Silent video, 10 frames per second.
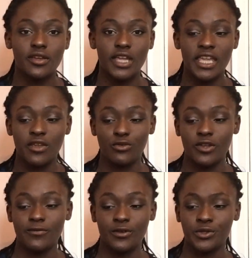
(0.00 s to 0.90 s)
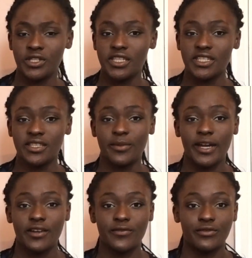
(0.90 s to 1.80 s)
ink refills, and this is a
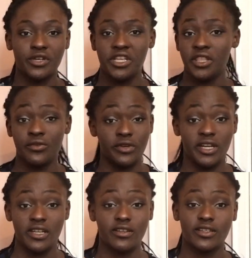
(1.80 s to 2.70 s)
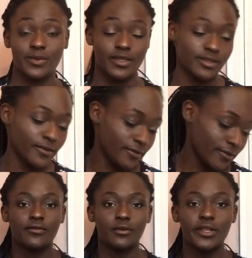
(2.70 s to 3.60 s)
pack of 3 and they're really inexpensive.
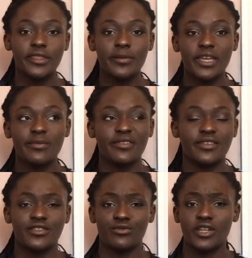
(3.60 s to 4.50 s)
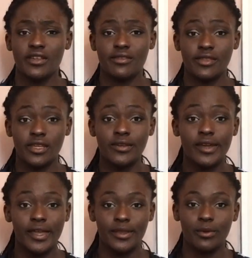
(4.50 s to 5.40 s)
For when the paper is really thin
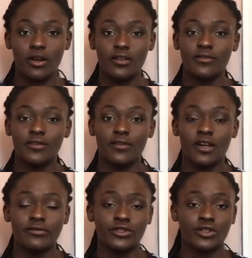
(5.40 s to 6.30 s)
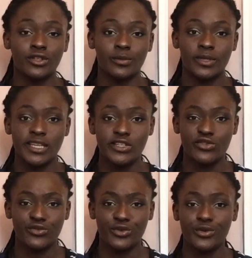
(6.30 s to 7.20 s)
and the Pilot V5 is going to bleed
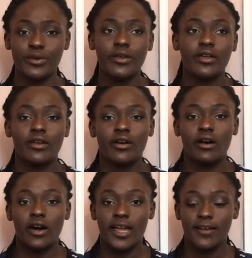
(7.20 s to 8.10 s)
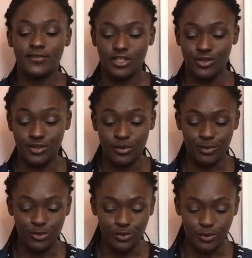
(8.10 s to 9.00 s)
through, I have to use a
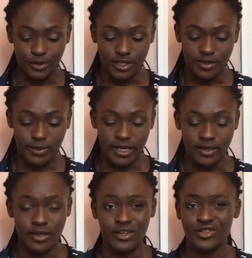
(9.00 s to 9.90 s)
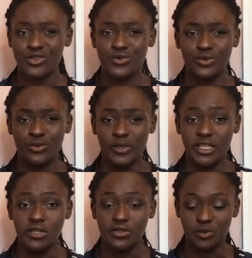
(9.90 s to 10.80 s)
ballpoint pen, and I don't normally
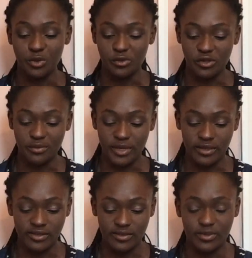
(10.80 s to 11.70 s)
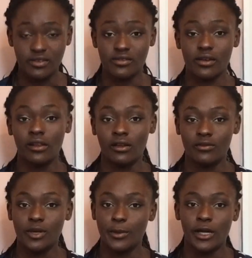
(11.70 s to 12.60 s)
use ballpoint pens because I love
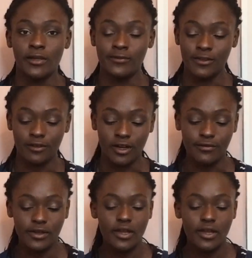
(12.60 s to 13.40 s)
my Pilot V5.